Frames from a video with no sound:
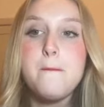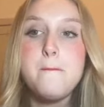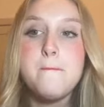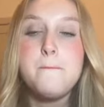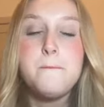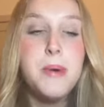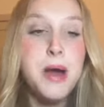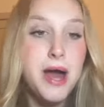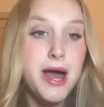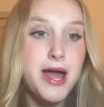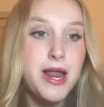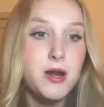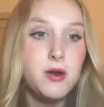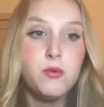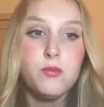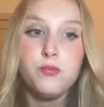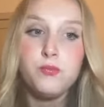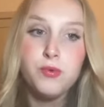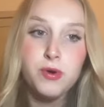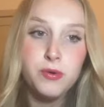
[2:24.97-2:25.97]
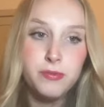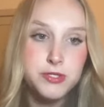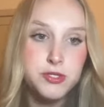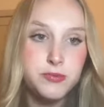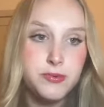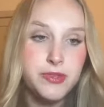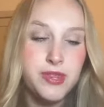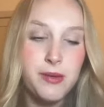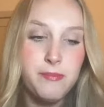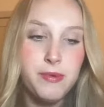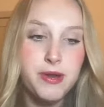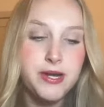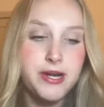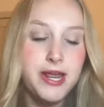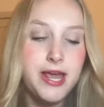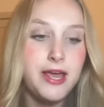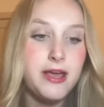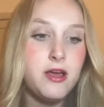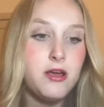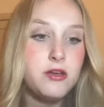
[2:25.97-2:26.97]
But we're resuming that
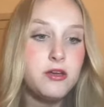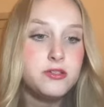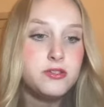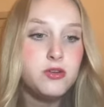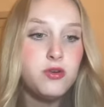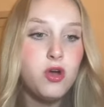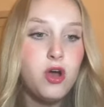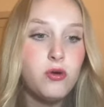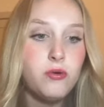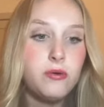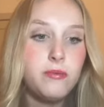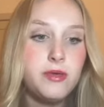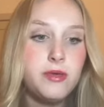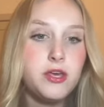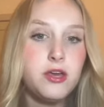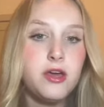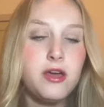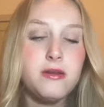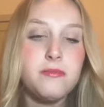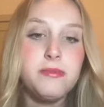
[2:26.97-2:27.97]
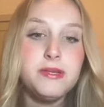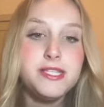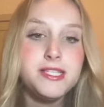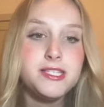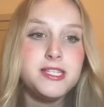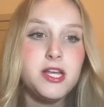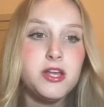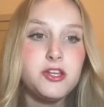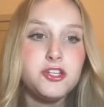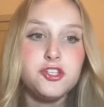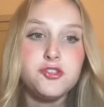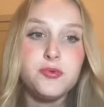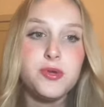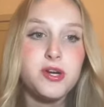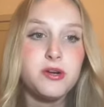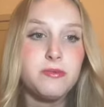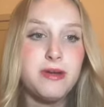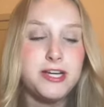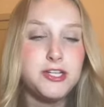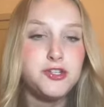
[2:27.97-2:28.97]
Monday, so all will be good. But still, I just want to
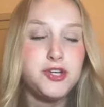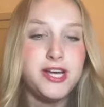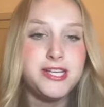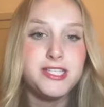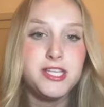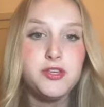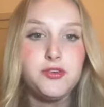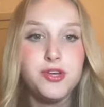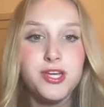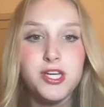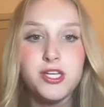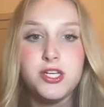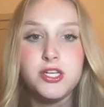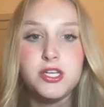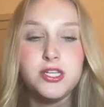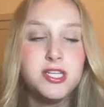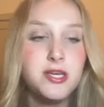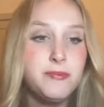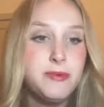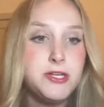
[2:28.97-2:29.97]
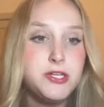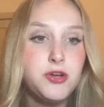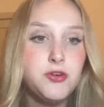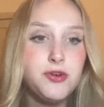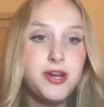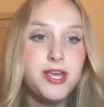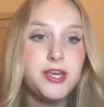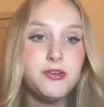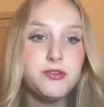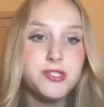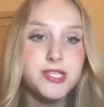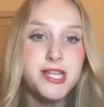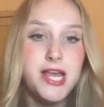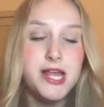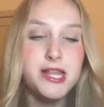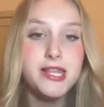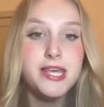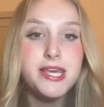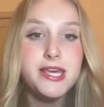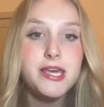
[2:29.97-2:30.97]
remind you guys that you can tip and donate using
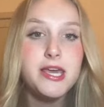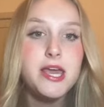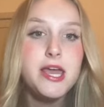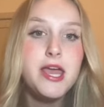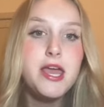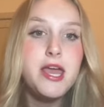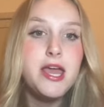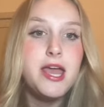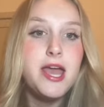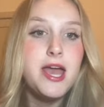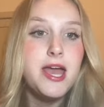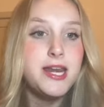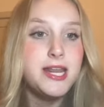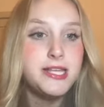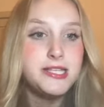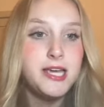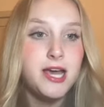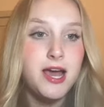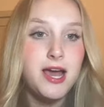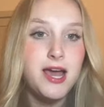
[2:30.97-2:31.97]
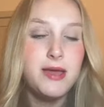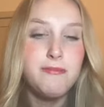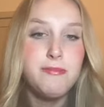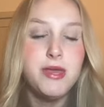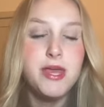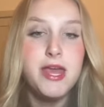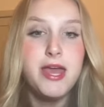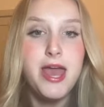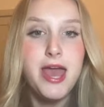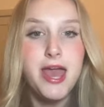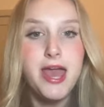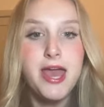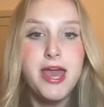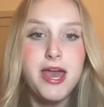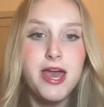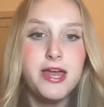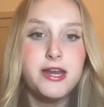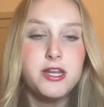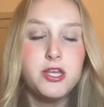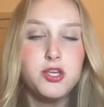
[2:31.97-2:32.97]
that link anytime.
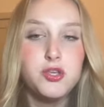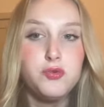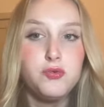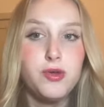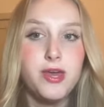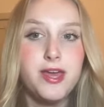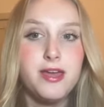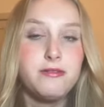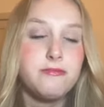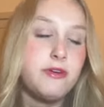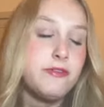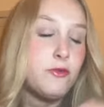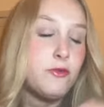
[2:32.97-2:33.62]
And you can, of